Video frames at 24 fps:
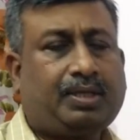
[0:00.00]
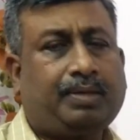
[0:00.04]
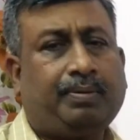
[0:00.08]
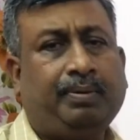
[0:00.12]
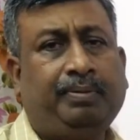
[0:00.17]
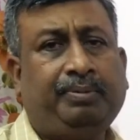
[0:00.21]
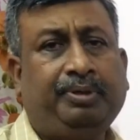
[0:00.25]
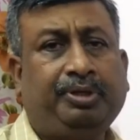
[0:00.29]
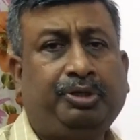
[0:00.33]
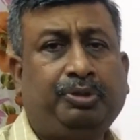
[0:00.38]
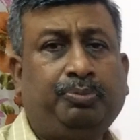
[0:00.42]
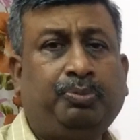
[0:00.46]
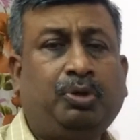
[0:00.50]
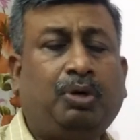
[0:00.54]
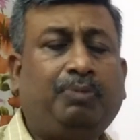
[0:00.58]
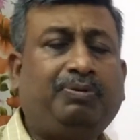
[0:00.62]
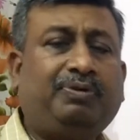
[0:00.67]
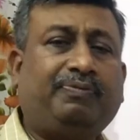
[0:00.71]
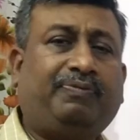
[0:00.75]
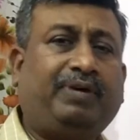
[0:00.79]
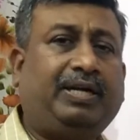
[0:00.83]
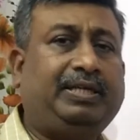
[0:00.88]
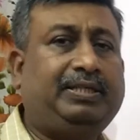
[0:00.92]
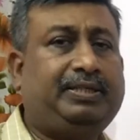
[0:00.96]
we removed
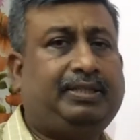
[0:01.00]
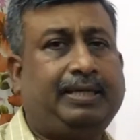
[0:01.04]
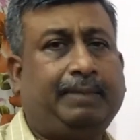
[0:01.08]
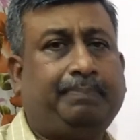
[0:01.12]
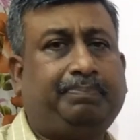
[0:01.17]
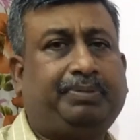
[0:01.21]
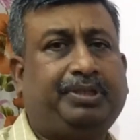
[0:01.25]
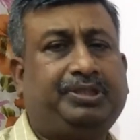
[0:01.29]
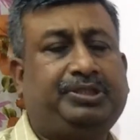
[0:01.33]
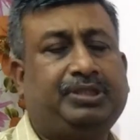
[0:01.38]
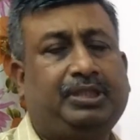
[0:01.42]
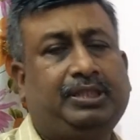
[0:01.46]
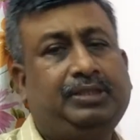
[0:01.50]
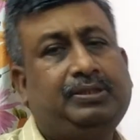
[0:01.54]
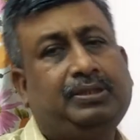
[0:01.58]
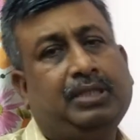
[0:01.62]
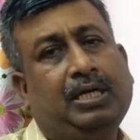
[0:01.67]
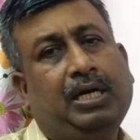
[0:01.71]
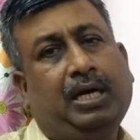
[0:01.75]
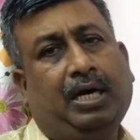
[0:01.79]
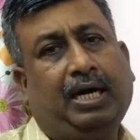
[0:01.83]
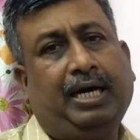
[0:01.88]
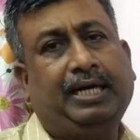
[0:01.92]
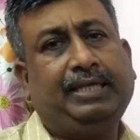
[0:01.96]
when temperature is
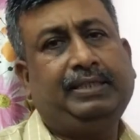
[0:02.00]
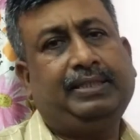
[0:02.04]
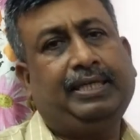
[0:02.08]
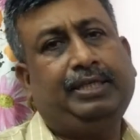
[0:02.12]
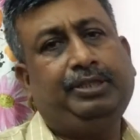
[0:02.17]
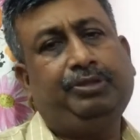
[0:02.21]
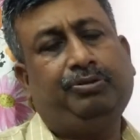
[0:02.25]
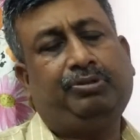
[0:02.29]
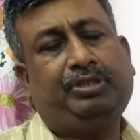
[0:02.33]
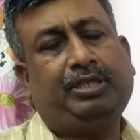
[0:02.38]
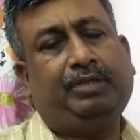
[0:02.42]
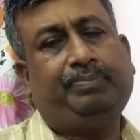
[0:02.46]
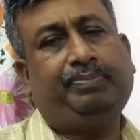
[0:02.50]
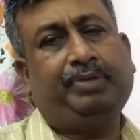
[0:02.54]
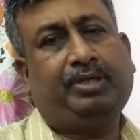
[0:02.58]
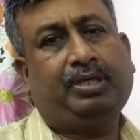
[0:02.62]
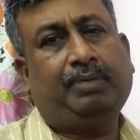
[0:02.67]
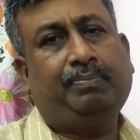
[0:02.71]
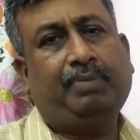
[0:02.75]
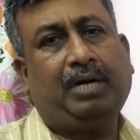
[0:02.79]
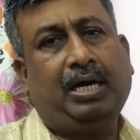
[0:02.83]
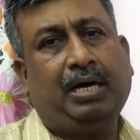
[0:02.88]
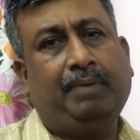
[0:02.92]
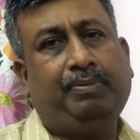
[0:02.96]
high then nutrient
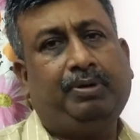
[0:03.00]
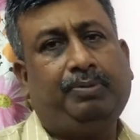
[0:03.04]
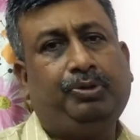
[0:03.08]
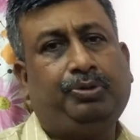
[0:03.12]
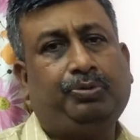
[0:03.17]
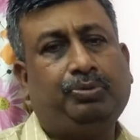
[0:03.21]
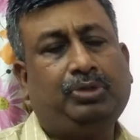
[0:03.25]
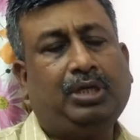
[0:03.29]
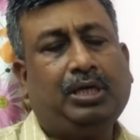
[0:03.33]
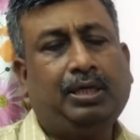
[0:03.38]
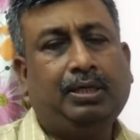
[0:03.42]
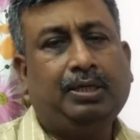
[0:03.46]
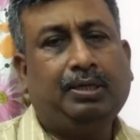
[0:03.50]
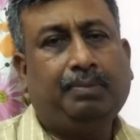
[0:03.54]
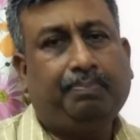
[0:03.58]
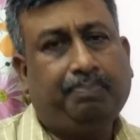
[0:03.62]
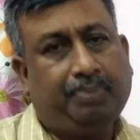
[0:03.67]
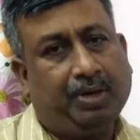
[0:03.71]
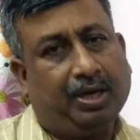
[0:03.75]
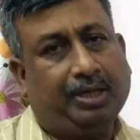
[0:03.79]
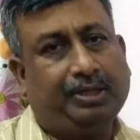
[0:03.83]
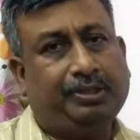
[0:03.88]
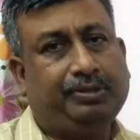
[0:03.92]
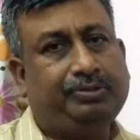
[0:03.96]
become available to the
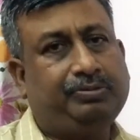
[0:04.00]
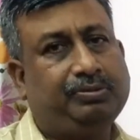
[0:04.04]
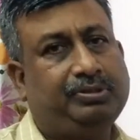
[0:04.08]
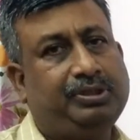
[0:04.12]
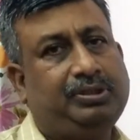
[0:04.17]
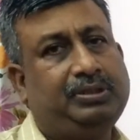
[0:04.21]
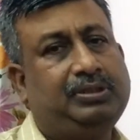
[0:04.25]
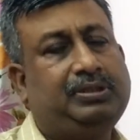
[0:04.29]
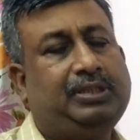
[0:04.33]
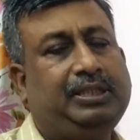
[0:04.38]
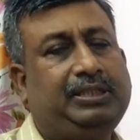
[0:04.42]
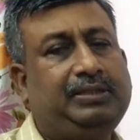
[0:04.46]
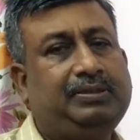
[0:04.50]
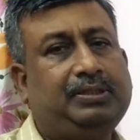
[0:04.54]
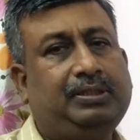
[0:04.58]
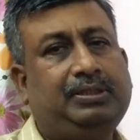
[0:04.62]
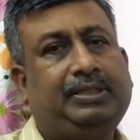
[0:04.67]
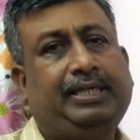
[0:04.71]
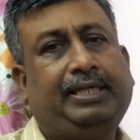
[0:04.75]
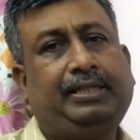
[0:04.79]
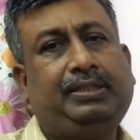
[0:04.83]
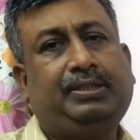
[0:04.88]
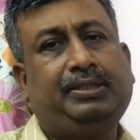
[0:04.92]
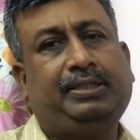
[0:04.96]
plant. So this is the reason
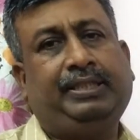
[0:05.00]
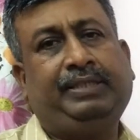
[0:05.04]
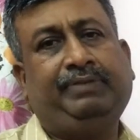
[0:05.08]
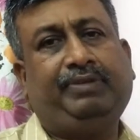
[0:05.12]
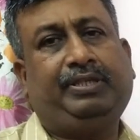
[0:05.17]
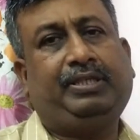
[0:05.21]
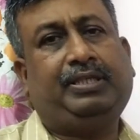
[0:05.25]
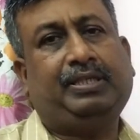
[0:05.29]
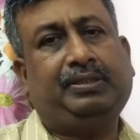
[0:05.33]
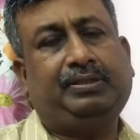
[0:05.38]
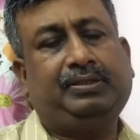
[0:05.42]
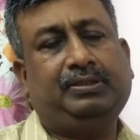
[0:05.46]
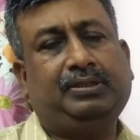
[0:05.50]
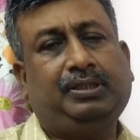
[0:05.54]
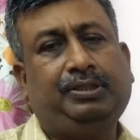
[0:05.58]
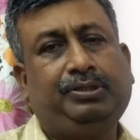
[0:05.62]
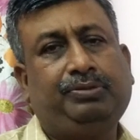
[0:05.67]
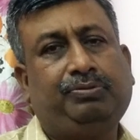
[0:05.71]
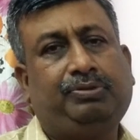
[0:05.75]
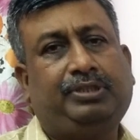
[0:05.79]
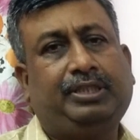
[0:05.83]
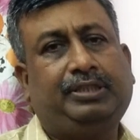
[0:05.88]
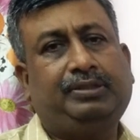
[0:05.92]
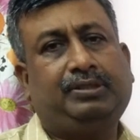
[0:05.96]
that in winter season
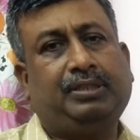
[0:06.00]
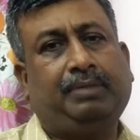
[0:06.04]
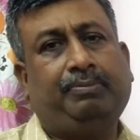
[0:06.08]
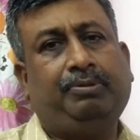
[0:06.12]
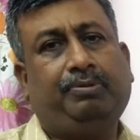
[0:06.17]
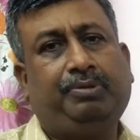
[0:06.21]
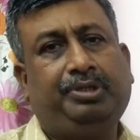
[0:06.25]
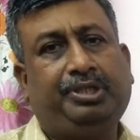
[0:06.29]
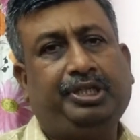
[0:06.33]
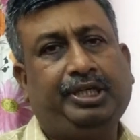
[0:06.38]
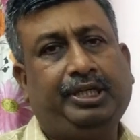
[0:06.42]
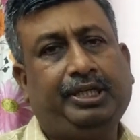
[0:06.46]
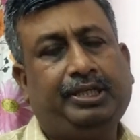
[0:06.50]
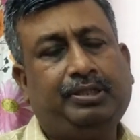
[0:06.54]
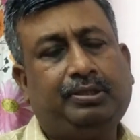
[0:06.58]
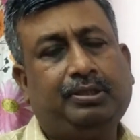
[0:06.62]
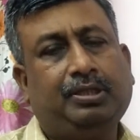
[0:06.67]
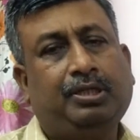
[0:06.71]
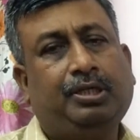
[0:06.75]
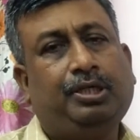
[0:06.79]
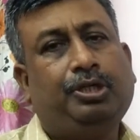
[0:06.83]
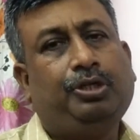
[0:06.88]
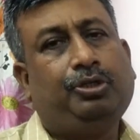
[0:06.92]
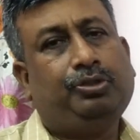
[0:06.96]
nutrients availability is
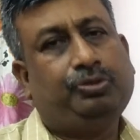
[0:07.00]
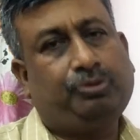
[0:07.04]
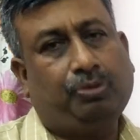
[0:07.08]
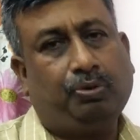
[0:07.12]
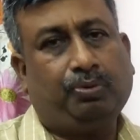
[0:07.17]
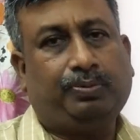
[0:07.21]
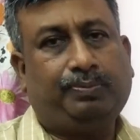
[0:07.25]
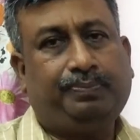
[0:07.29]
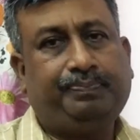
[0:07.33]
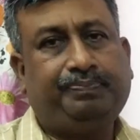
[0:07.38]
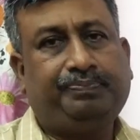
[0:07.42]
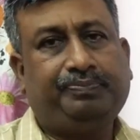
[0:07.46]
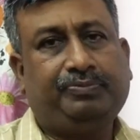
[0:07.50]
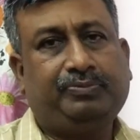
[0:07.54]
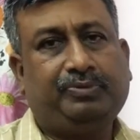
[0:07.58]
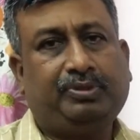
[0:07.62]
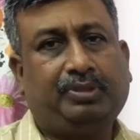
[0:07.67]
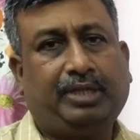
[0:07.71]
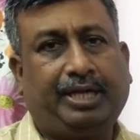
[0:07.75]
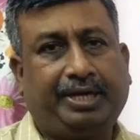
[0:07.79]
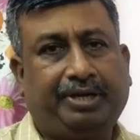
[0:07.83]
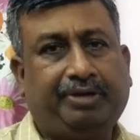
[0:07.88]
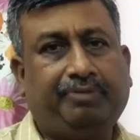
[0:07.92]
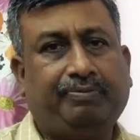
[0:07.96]
slow.
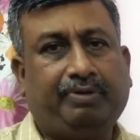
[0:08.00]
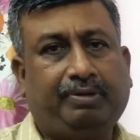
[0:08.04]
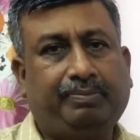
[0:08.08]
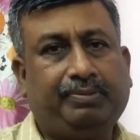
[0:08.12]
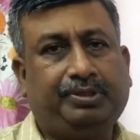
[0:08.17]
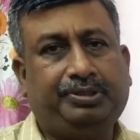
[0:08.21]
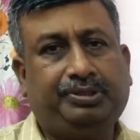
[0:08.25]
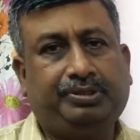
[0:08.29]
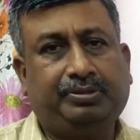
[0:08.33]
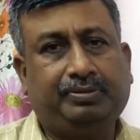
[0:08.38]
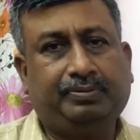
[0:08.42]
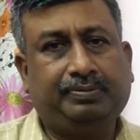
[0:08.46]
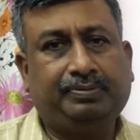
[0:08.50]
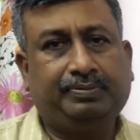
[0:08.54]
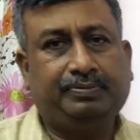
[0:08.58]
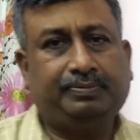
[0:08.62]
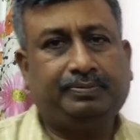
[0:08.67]
Thank you very much.